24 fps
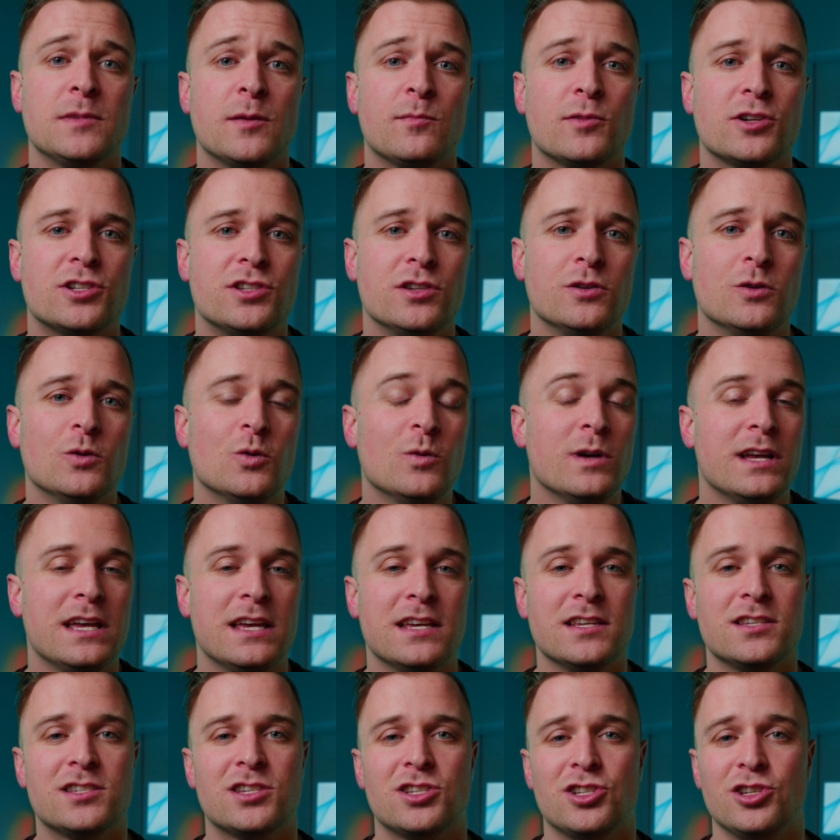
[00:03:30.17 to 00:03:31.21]
number 2
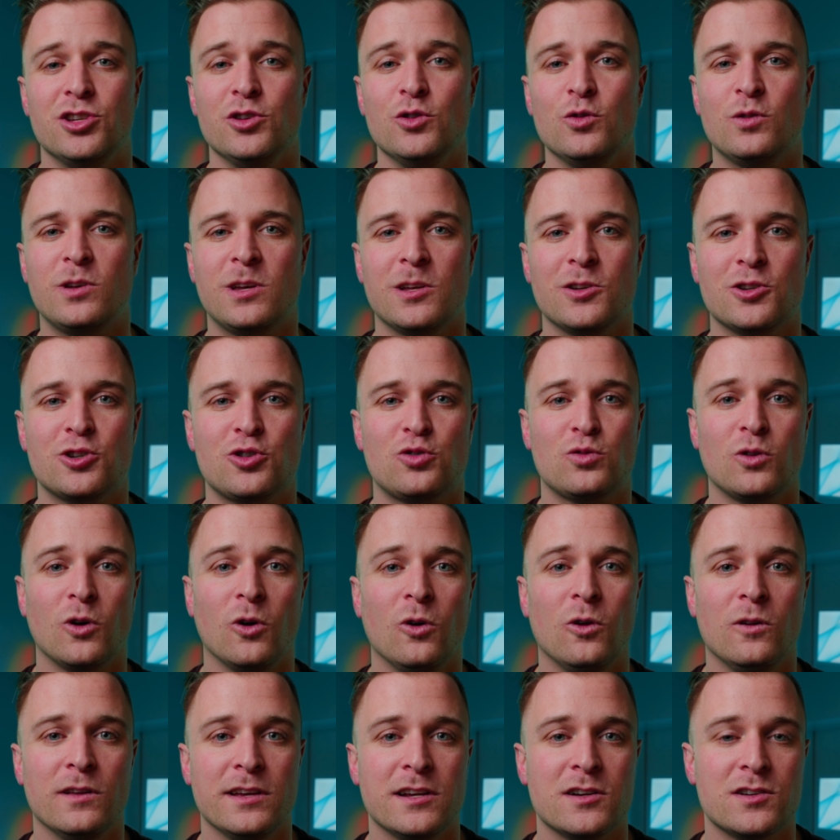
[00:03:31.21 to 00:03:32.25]
is to
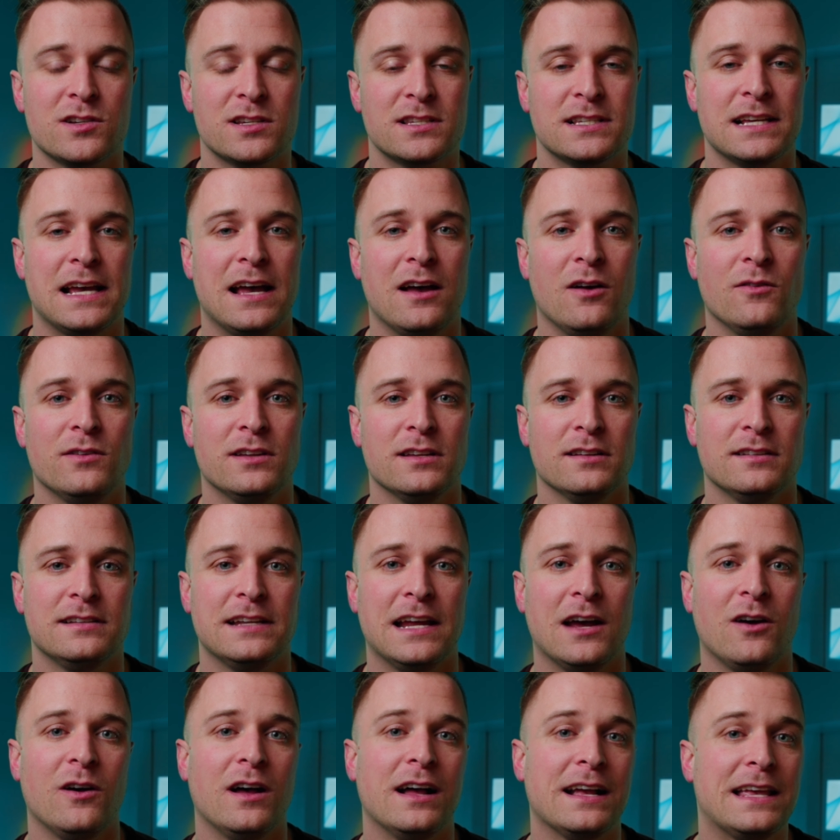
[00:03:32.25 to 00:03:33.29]
control your sound.
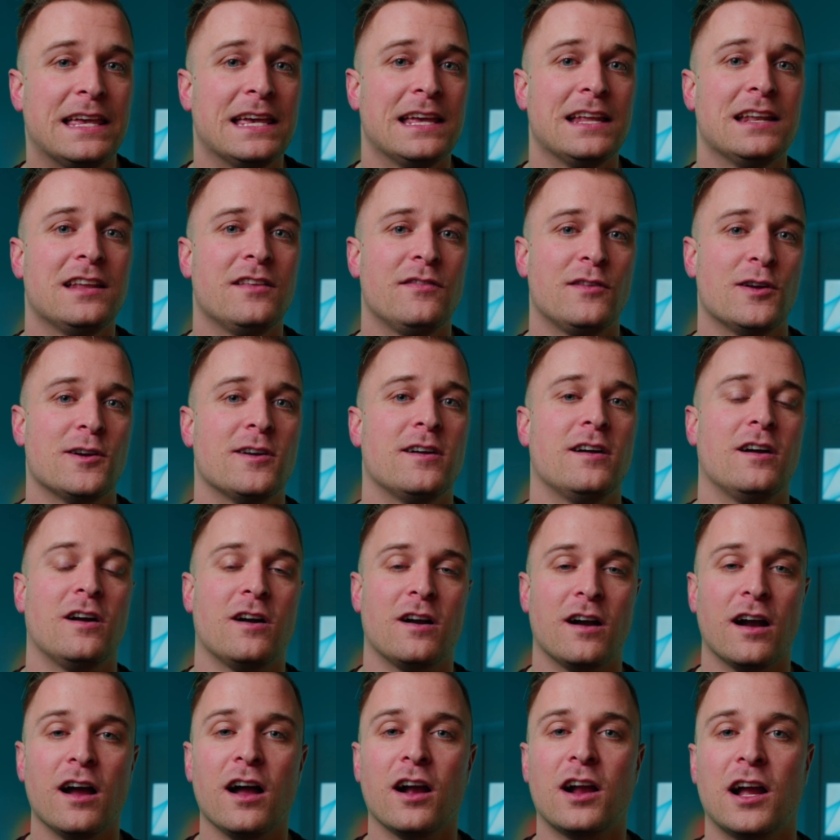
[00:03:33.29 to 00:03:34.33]
Now, again, there
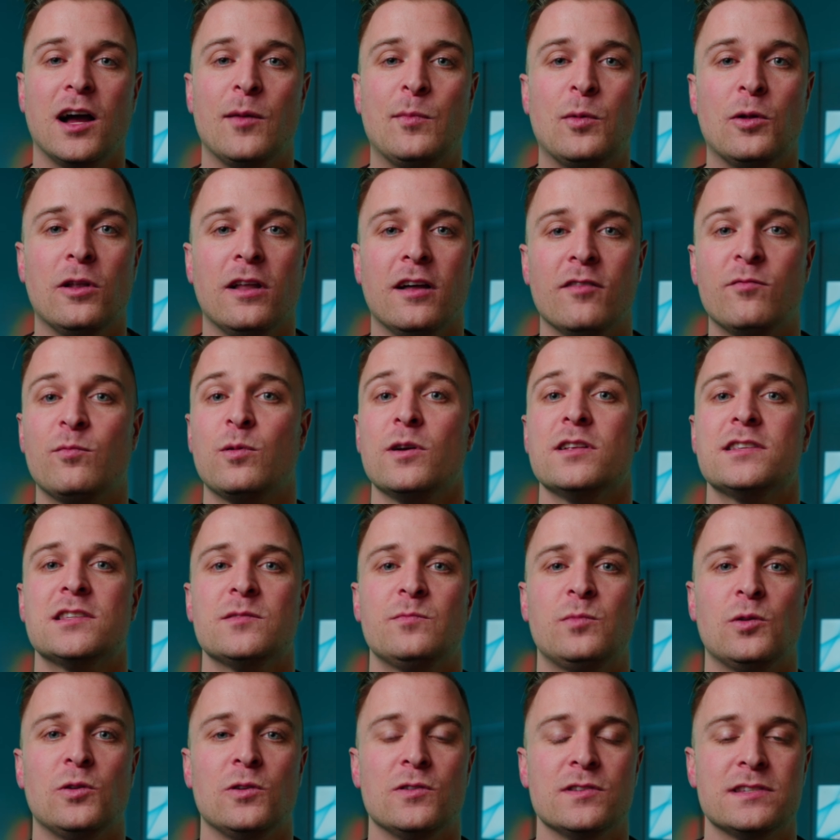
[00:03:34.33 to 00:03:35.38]
are a couple of
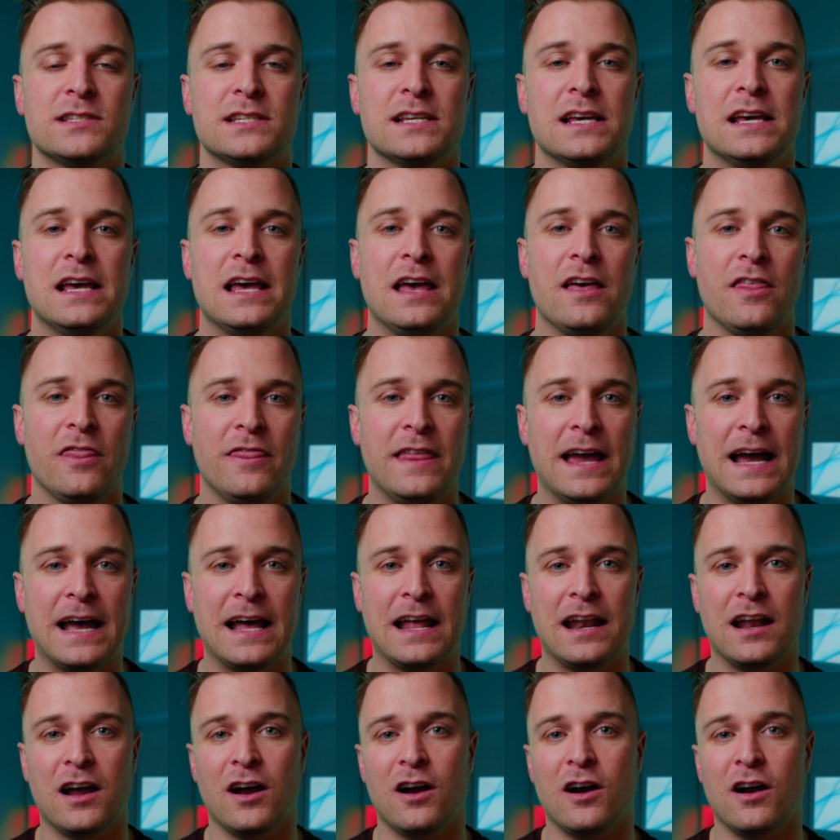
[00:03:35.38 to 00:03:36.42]
principles
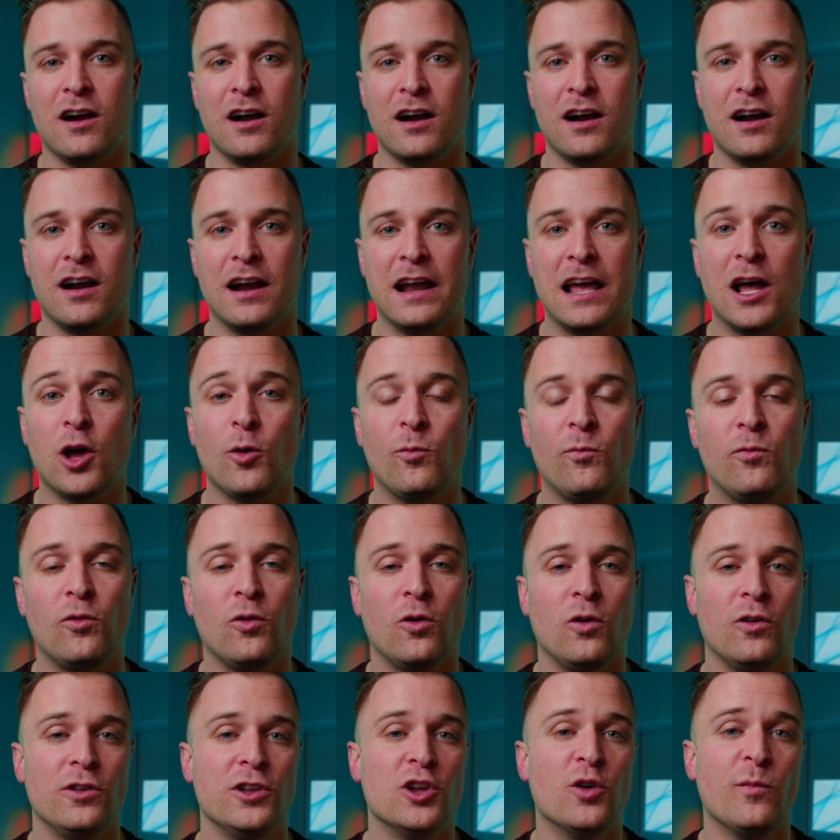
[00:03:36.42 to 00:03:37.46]
that are
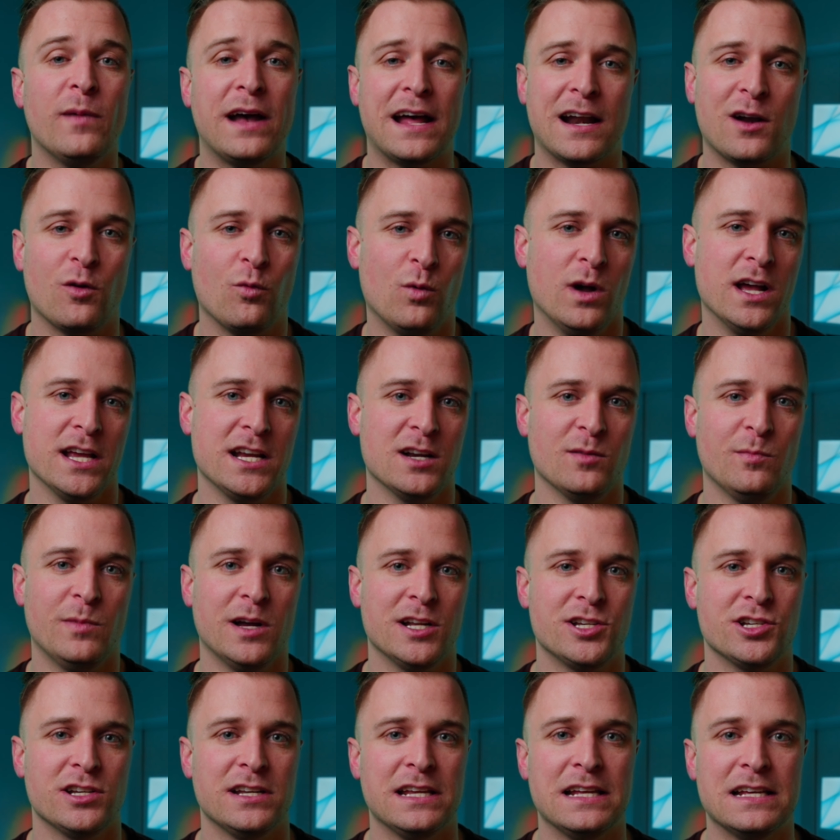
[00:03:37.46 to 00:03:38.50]
helpful no matter what your
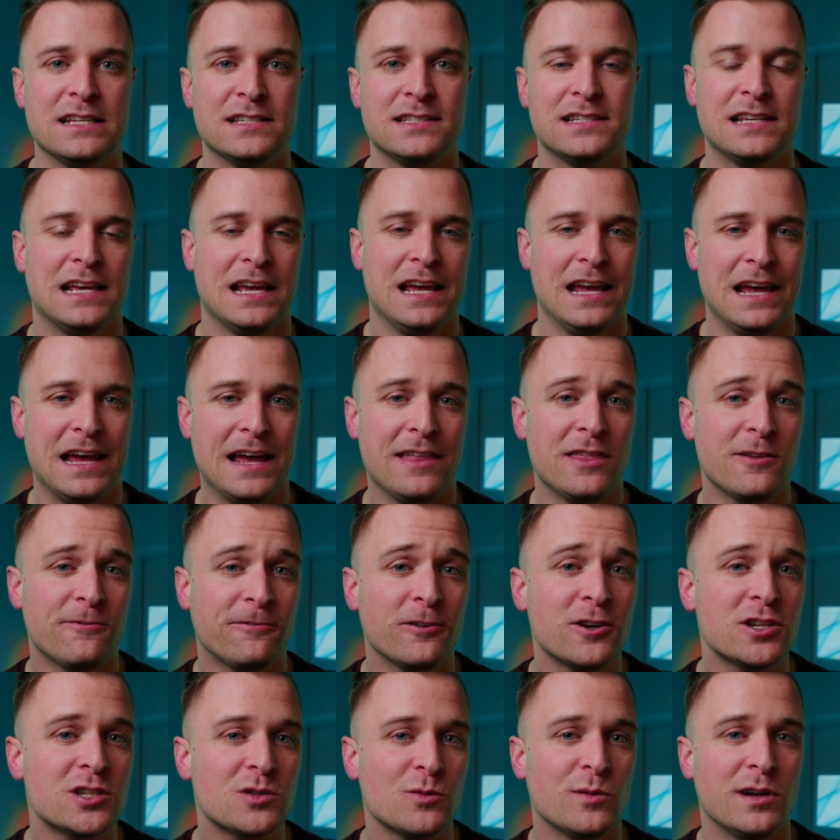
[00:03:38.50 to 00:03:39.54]
budget is. And the
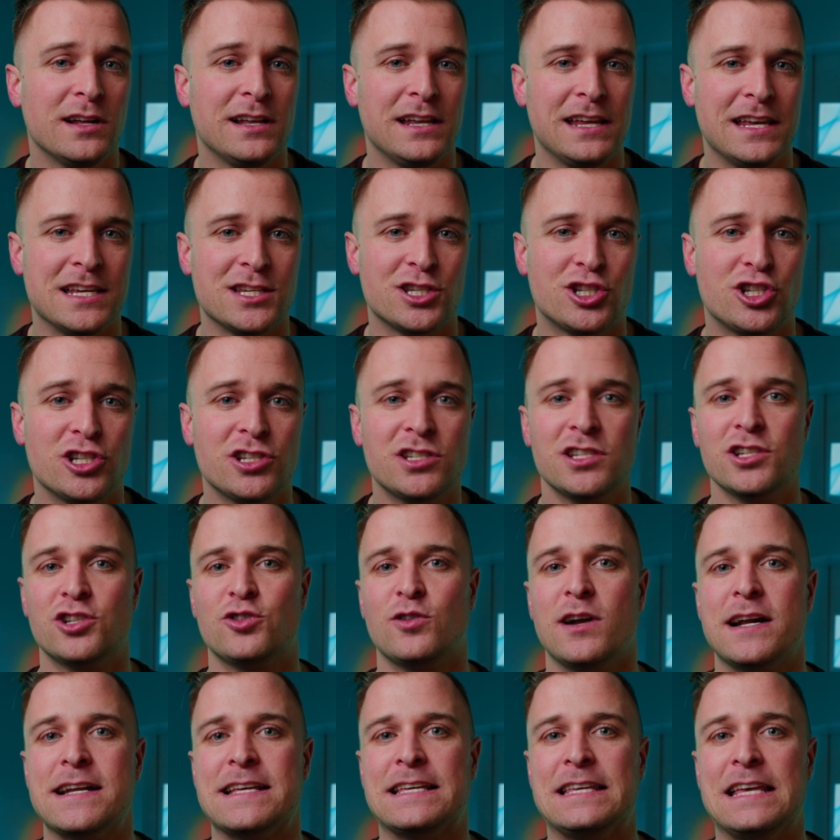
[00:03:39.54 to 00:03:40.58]
first one is just to
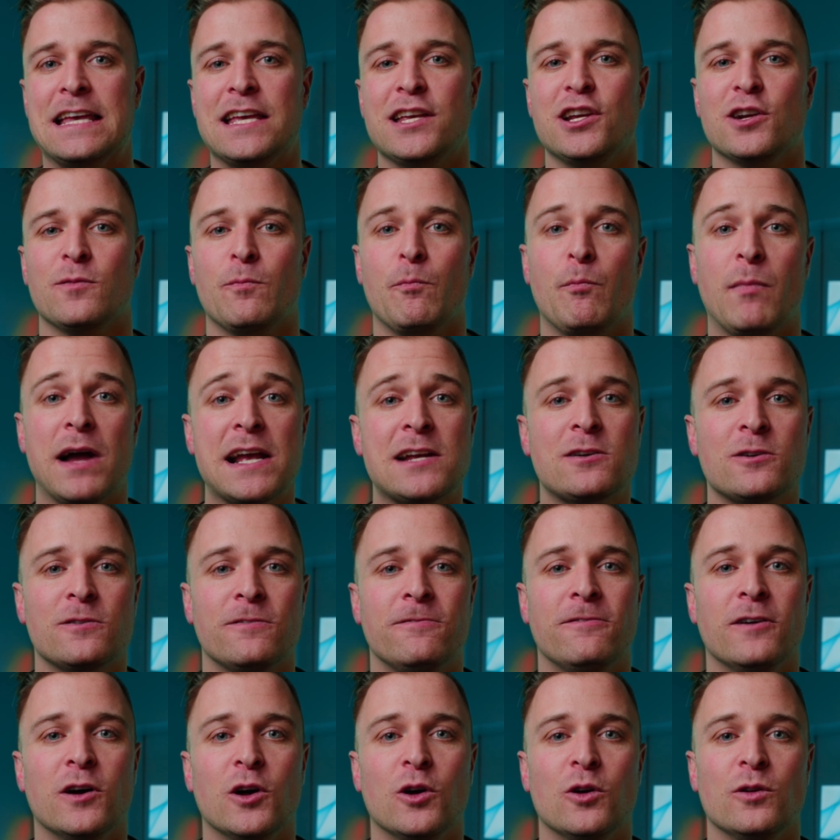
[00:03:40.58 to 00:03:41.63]
try to get your
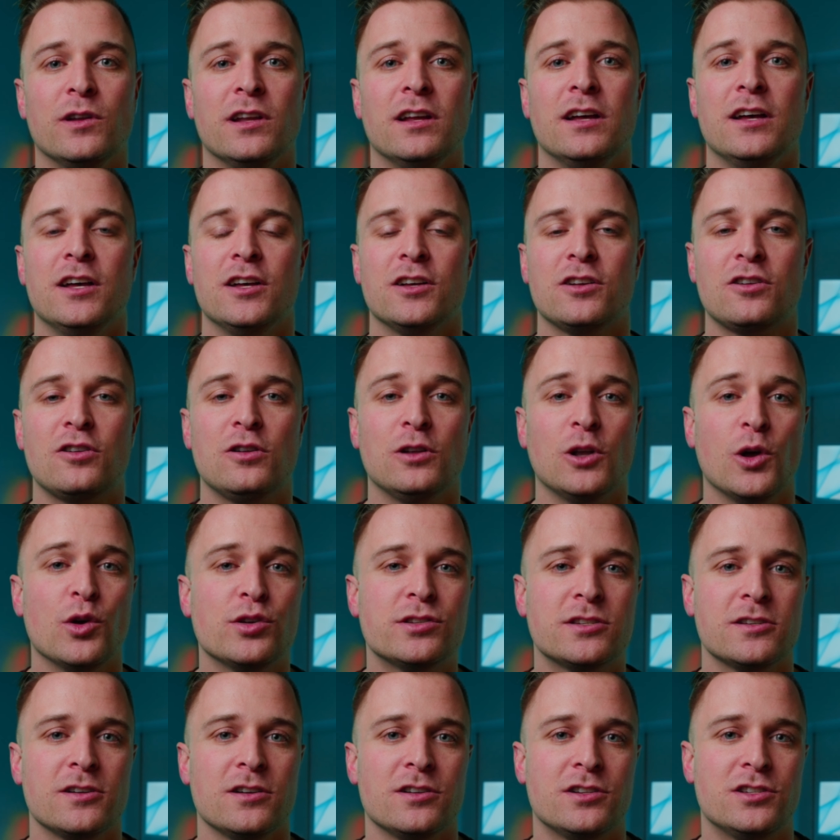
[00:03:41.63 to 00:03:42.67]
microphone
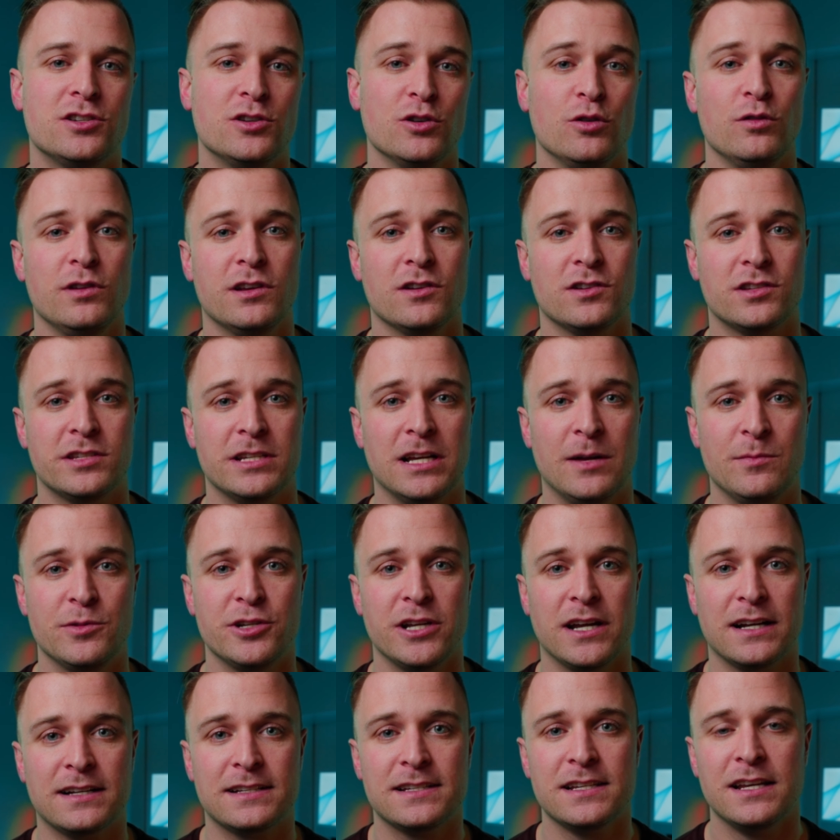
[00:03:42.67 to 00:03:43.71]
closer to your
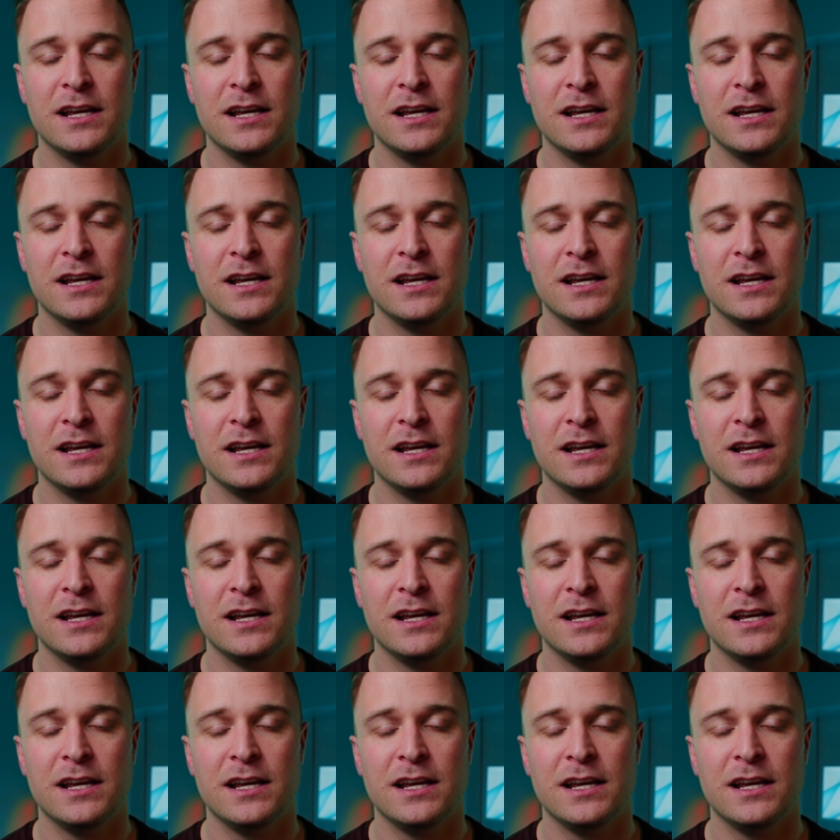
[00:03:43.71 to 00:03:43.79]
subject.